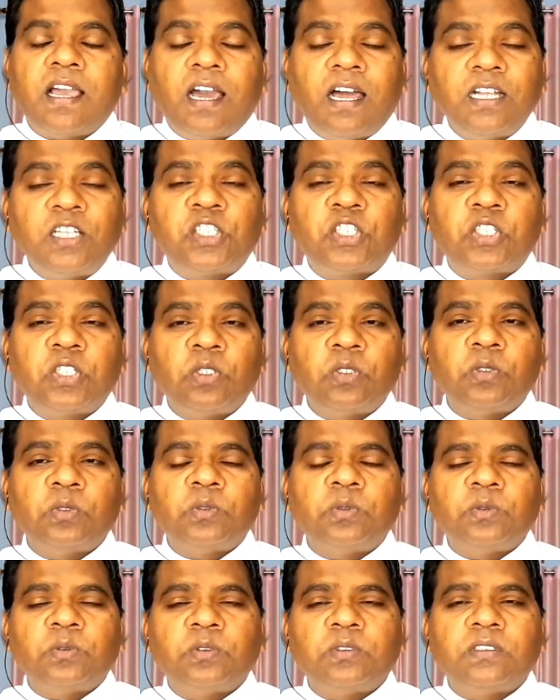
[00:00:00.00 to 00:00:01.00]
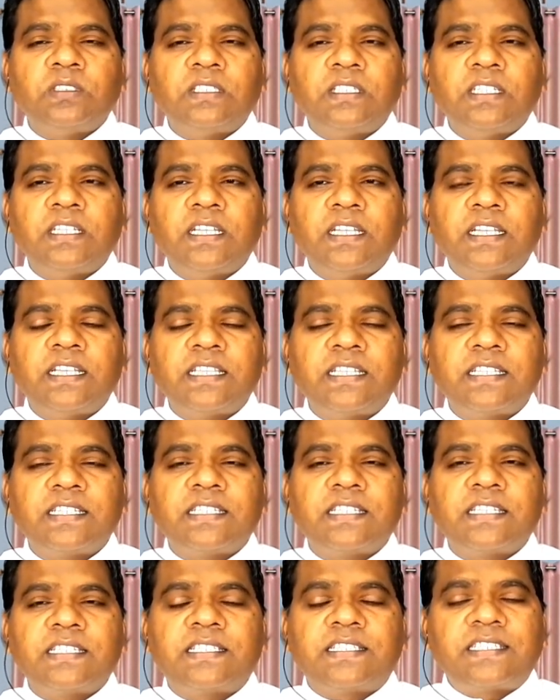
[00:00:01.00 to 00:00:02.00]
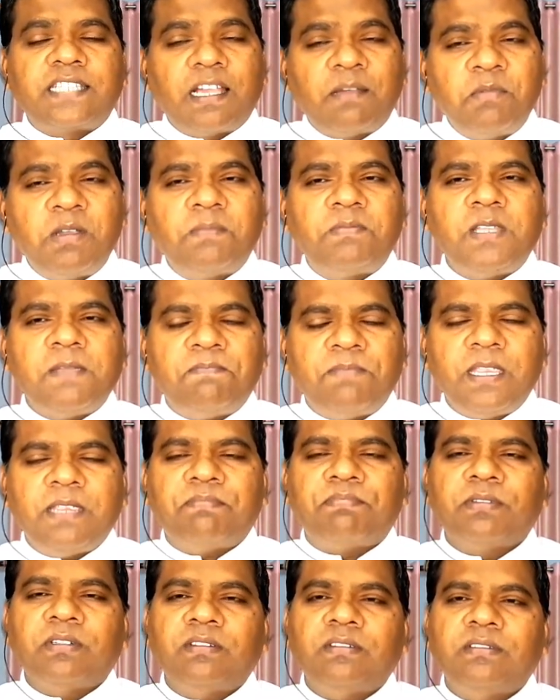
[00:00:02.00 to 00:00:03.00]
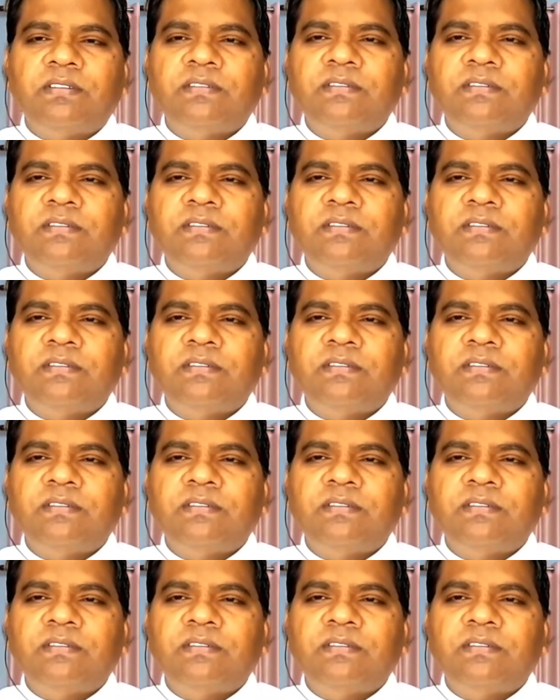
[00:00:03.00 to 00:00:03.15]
Also, some of the people